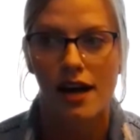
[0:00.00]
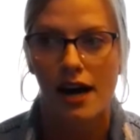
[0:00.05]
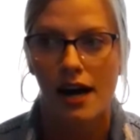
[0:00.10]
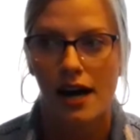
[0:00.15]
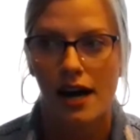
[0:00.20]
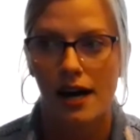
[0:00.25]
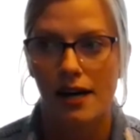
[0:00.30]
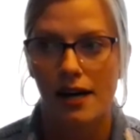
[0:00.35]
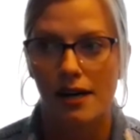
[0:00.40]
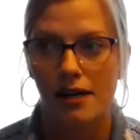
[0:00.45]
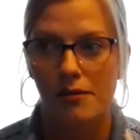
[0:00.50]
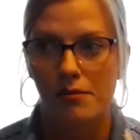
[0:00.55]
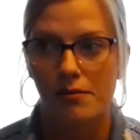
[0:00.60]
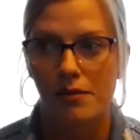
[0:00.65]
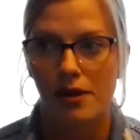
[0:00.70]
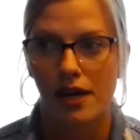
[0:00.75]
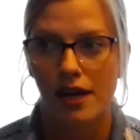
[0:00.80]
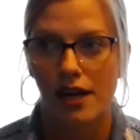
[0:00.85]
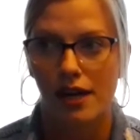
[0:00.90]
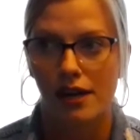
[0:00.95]

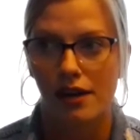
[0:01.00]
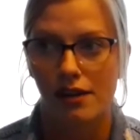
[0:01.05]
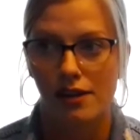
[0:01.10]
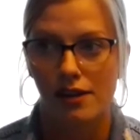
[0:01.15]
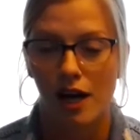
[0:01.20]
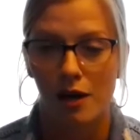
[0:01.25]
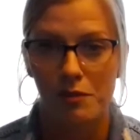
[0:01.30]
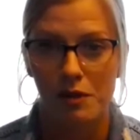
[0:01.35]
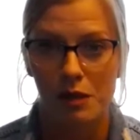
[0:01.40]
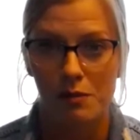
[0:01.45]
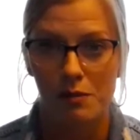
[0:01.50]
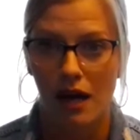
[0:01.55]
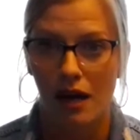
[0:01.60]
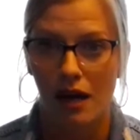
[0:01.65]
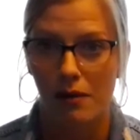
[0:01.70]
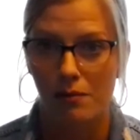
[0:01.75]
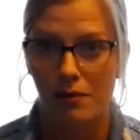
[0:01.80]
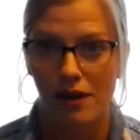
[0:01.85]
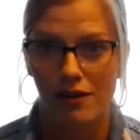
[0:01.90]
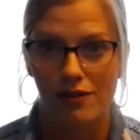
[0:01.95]
and allowed me to
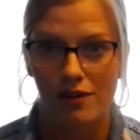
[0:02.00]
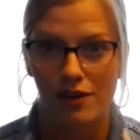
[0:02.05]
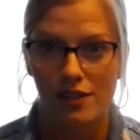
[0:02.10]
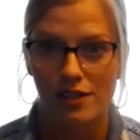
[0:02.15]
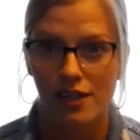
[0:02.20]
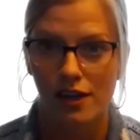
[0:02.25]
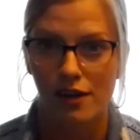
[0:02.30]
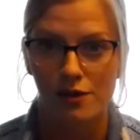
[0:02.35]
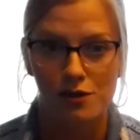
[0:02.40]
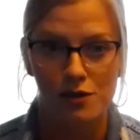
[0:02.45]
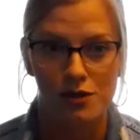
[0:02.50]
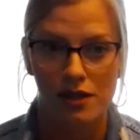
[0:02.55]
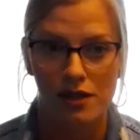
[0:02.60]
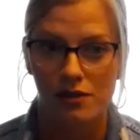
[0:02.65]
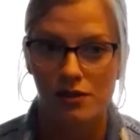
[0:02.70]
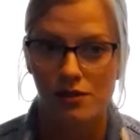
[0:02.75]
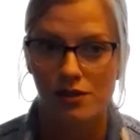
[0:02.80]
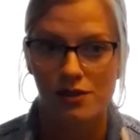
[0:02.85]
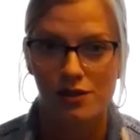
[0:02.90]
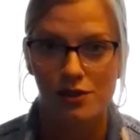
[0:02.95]
buy my first house when I
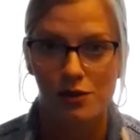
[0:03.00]
was